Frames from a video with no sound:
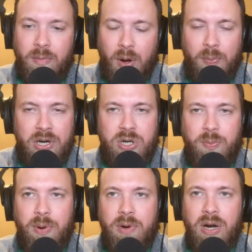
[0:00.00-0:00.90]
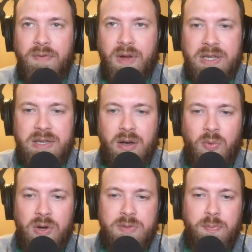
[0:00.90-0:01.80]
Ball pressure, perimeter defense
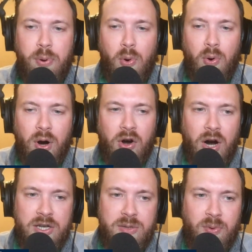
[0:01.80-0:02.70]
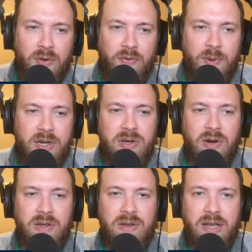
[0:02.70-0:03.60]
was poor across the board for
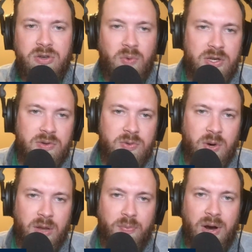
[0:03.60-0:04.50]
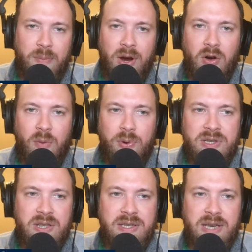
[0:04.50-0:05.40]
Minnesota. D'Angelo Russell was one of the primary
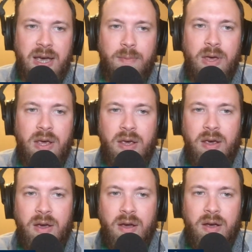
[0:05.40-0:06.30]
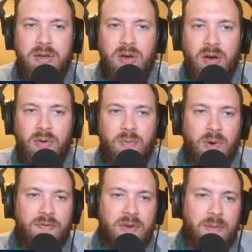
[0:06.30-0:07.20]
culprits in this game. A
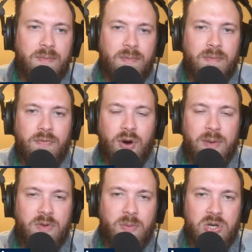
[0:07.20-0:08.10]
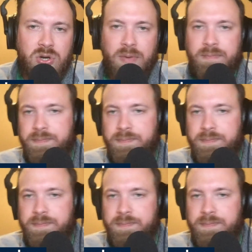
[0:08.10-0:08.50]
rough game for him, to be sure.